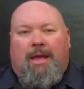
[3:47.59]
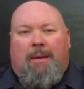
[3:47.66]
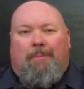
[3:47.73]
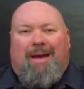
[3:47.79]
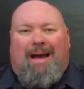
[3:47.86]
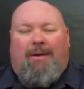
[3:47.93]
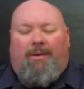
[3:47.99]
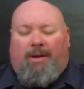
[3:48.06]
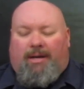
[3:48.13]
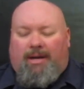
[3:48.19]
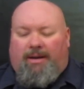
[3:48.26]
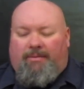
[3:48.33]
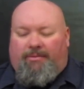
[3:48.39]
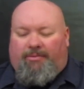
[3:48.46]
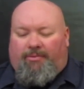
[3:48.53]
Power
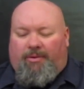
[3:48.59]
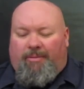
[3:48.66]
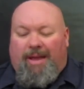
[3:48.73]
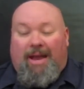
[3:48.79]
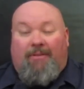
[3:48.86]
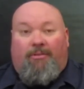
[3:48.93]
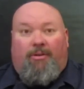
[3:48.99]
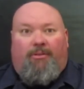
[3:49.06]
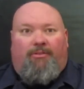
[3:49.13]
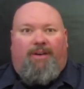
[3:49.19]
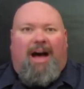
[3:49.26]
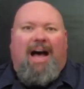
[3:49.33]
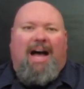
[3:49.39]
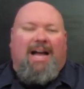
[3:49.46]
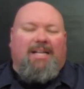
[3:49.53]
comes from a
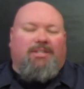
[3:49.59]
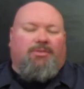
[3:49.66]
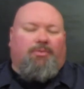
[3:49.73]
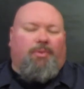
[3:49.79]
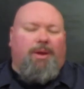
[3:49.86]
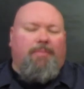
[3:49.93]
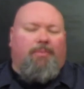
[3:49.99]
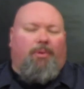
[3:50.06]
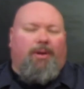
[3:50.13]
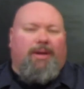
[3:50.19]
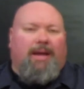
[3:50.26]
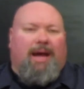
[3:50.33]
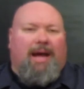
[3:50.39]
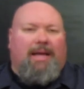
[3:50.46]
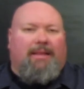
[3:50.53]
revised
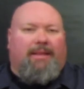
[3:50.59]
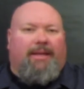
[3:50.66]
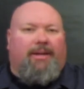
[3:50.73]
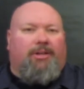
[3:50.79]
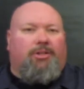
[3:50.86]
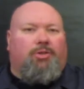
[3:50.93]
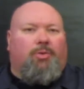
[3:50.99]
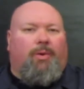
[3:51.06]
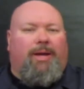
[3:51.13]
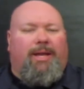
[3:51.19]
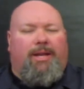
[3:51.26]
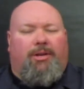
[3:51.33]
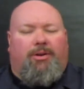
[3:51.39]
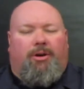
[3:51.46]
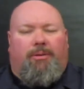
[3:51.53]
3.9-liter
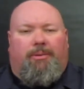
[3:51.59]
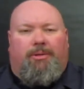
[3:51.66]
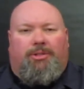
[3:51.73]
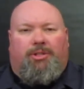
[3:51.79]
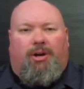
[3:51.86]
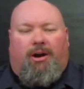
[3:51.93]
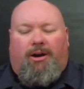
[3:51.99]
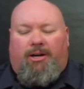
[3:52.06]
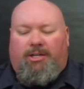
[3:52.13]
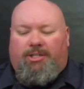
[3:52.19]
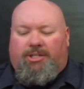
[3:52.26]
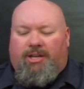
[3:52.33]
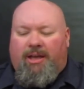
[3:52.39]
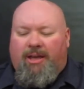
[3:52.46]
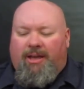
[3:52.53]

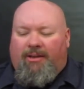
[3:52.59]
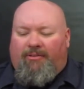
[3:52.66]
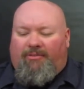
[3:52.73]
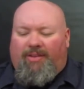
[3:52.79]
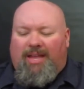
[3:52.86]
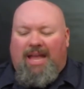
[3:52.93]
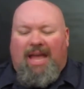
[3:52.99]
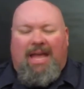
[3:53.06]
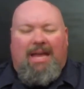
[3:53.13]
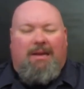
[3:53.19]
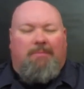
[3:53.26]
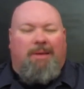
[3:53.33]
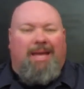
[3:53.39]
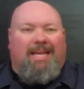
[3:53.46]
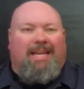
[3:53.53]
twin-turbocharged
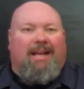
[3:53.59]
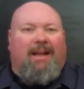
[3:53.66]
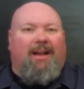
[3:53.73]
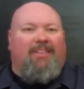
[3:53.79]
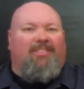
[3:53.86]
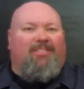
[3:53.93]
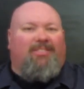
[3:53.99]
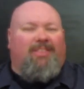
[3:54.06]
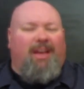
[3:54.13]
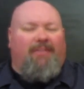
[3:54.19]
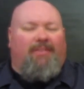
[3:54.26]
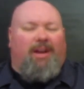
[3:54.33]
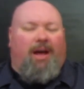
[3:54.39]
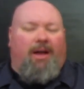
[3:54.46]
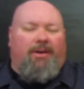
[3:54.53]
V8, making
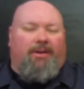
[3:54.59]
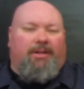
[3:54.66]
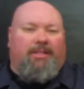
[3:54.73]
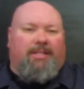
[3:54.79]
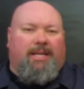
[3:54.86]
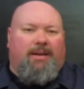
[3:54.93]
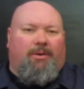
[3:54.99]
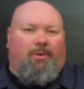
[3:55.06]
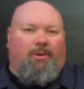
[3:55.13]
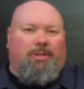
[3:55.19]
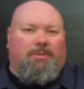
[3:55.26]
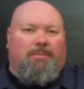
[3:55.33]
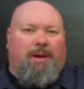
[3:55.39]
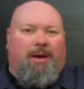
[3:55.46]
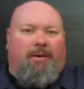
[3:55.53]
710
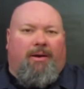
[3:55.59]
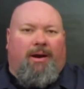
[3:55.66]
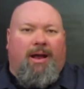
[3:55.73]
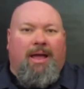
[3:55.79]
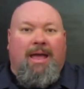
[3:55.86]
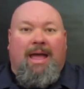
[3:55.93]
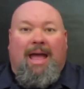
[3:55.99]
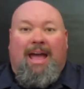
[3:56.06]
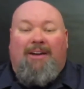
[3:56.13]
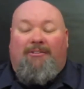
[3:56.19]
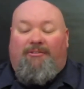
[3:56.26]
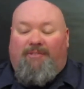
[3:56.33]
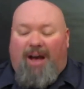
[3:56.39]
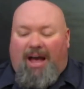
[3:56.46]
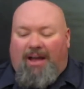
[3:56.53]
horsepower and
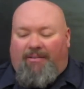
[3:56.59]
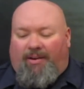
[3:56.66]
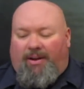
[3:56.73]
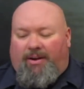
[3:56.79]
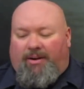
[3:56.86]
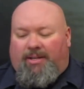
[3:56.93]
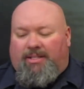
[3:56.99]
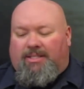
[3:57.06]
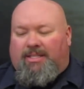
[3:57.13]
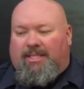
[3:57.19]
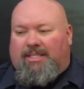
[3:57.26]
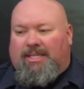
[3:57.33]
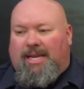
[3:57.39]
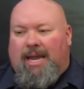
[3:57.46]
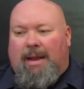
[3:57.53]

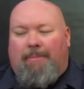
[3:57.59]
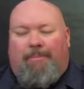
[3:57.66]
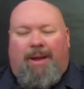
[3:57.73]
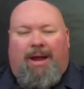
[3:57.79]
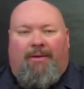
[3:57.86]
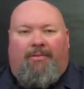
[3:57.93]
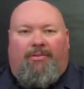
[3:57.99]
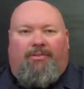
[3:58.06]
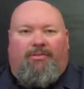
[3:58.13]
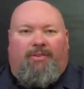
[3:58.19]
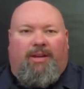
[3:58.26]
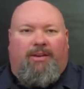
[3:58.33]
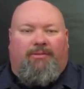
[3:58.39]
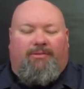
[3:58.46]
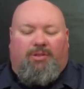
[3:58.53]
568
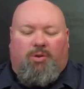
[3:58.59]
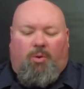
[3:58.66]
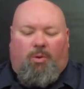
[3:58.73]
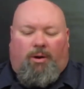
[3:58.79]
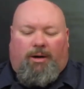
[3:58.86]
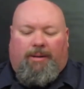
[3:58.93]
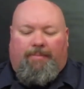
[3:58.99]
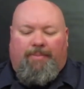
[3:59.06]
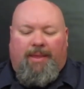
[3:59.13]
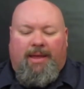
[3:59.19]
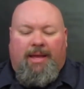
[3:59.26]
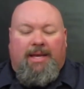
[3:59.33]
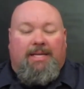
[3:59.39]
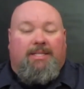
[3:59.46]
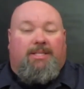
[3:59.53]
pounds-feet of torque.
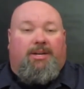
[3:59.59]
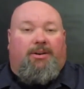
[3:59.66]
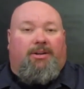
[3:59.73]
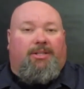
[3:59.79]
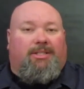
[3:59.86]
0 to